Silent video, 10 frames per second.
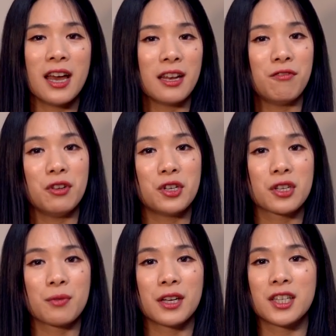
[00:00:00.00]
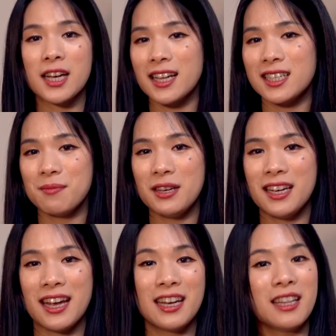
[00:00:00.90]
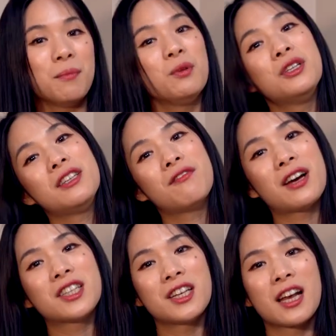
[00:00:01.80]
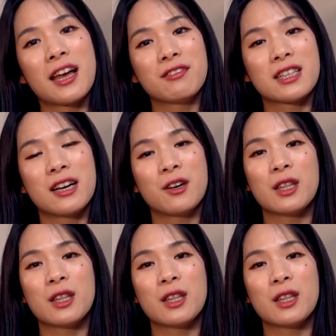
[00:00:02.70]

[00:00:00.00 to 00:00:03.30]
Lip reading: If you just want to chat to me, anything beauty, fashion, lifestyle,